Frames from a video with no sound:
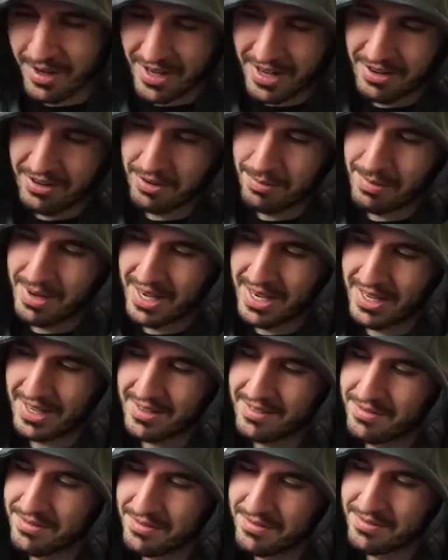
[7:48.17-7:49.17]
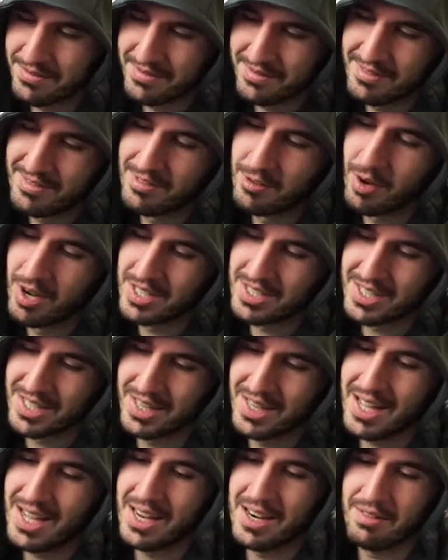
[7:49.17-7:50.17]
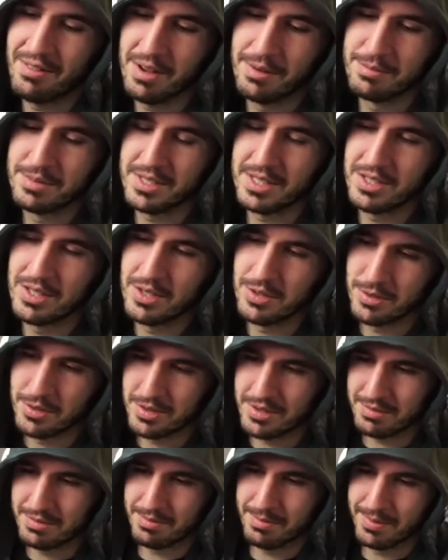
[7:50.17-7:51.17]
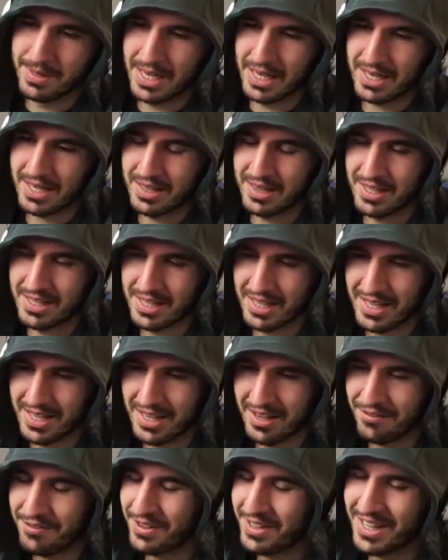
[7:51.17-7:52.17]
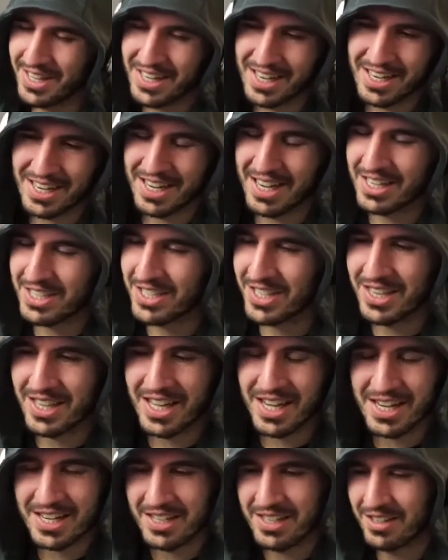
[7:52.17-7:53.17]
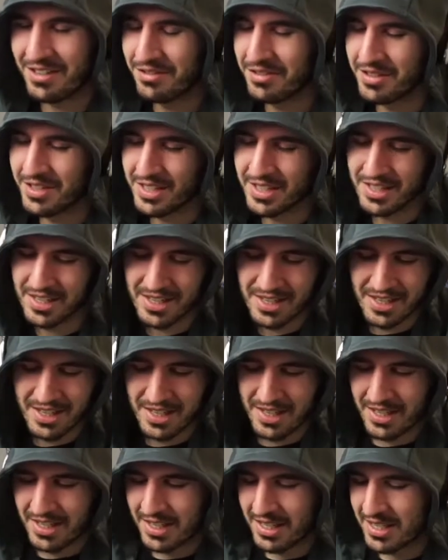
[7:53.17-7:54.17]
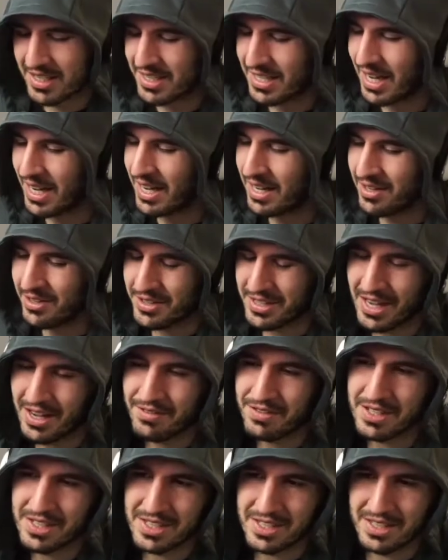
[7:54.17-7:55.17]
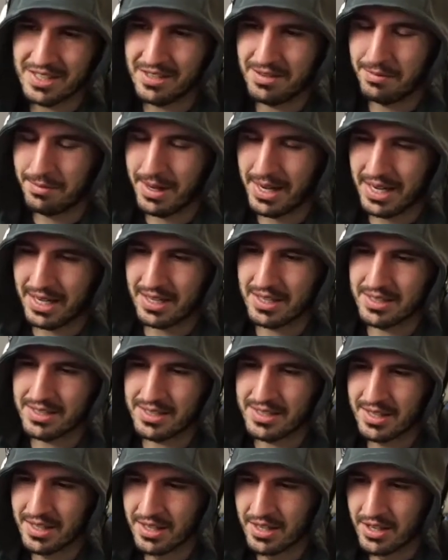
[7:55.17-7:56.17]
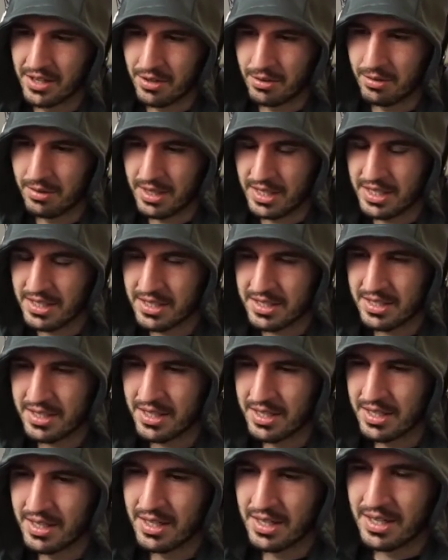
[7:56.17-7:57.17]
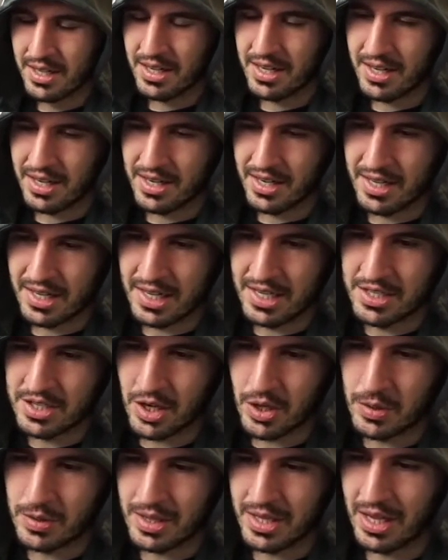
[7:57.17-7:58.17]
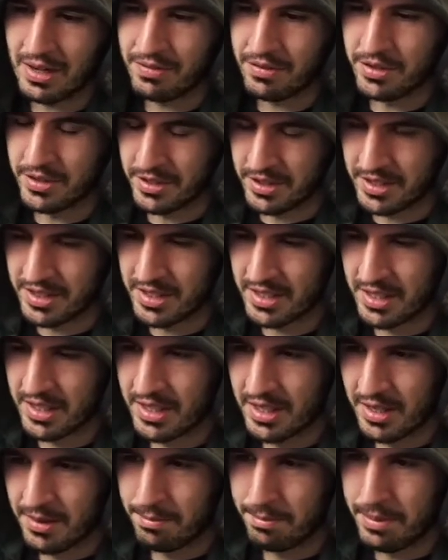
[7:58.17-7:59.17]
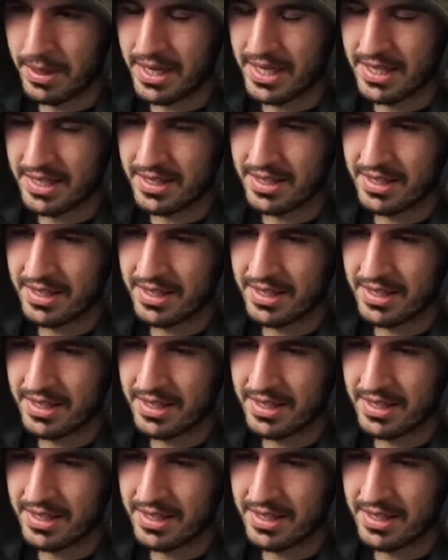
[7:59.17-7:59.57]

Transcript: Harry Mag. Watch a lot of MC Juice back in the day. I feel like I catch a lot of different styles. Obviously, Mac has reached his own levels, but